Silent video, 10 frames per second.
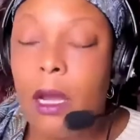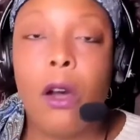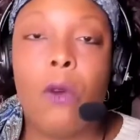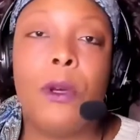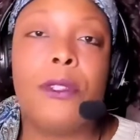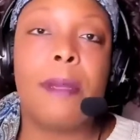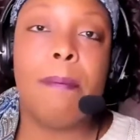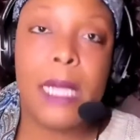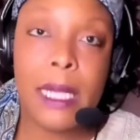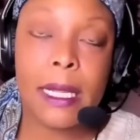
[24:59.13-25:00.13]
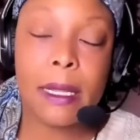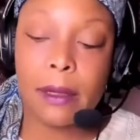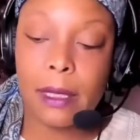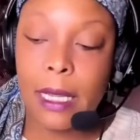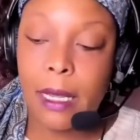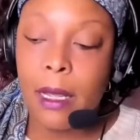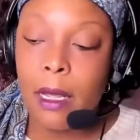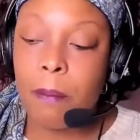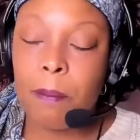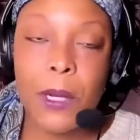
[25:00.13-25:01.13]
almost immediately.
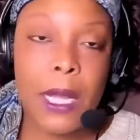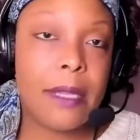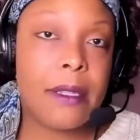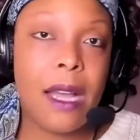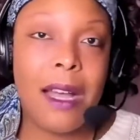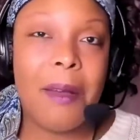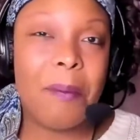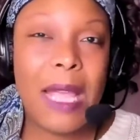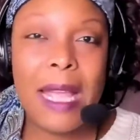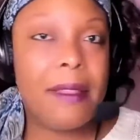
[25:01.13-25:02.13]
But at